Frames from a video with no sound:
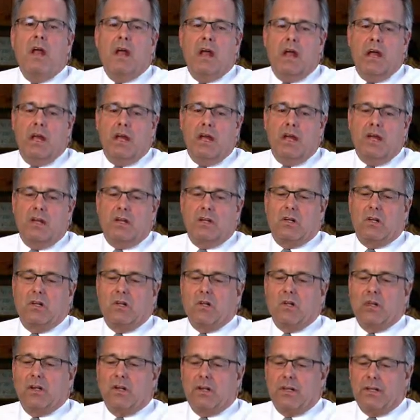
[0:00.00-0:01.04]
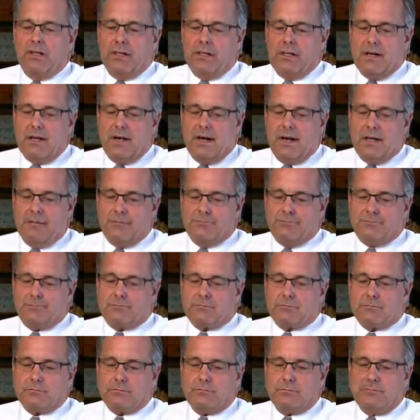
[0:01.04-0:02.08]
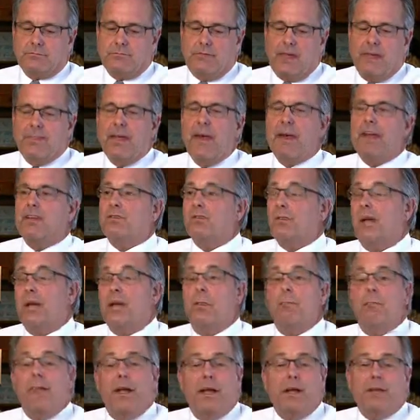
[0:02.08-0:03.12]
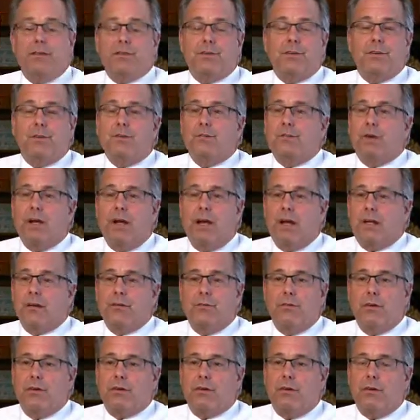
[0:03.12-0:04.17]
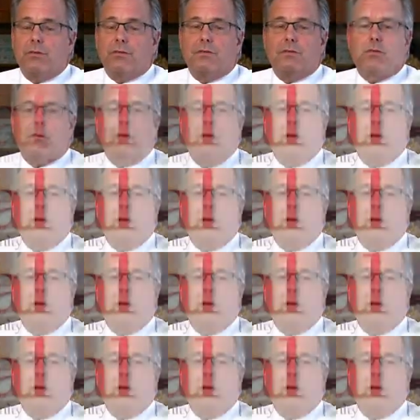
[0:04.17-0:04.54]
and clearly that has made a major impact with us.